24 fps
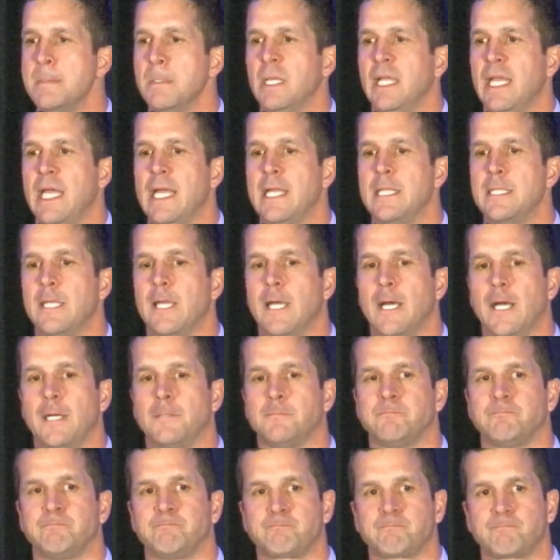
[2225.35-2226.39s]
And
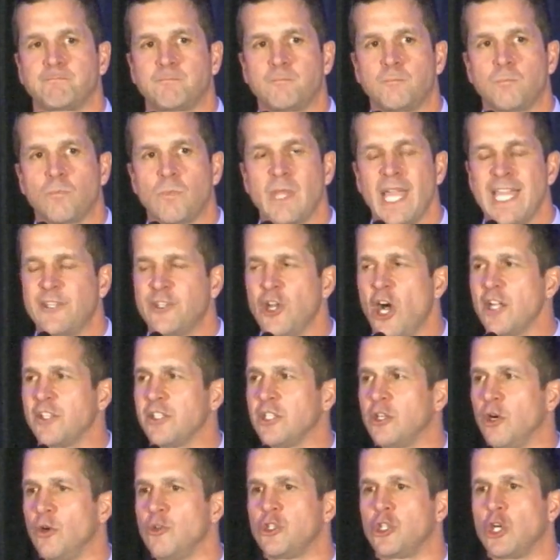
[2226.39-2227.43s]
I talked to
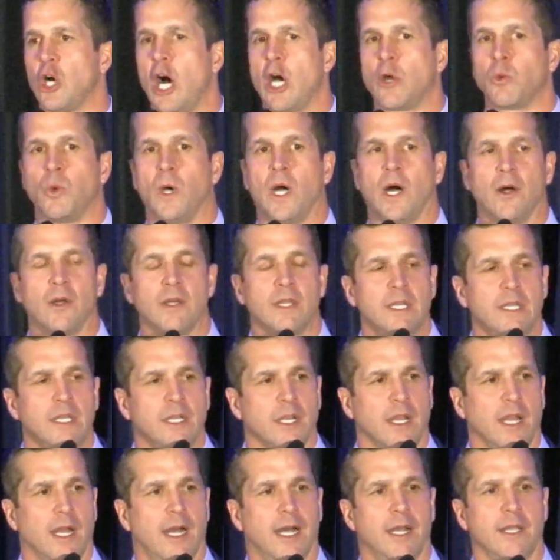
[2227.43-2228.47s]
Coach Caldwell
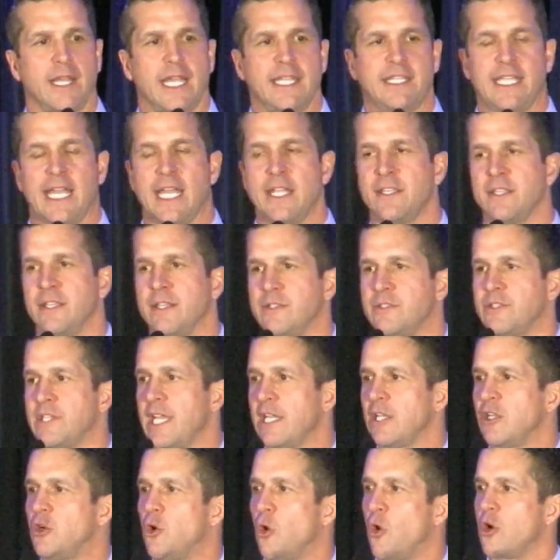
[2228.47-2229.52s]
at the end of the
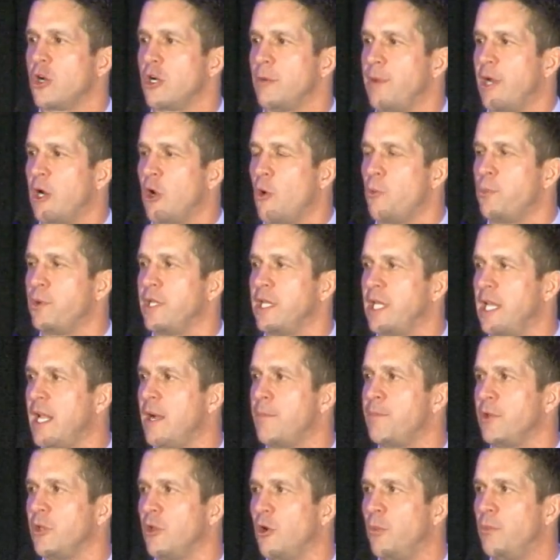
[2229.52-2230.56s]
second quarter about opening it
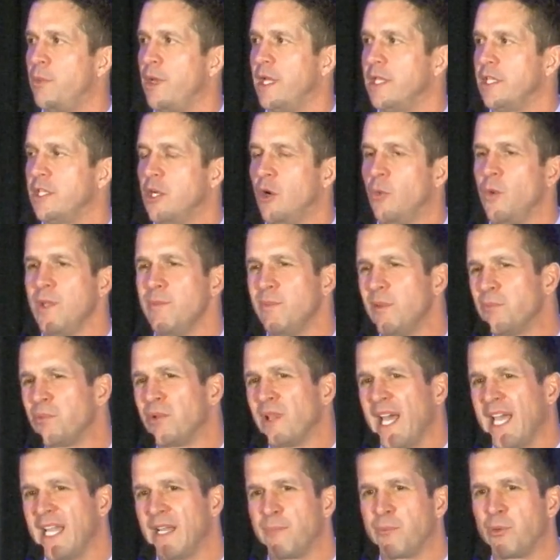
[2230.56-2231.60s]
up a little bit. You know, we've been
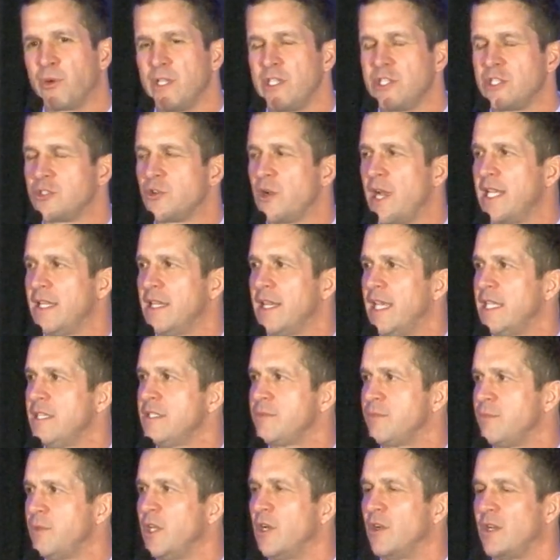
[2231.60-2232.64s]
playing a pretty
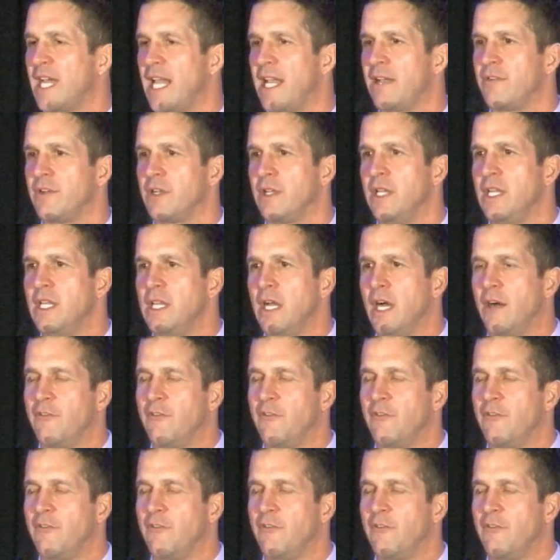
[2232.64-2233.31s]
straight-laced, you know, kind of a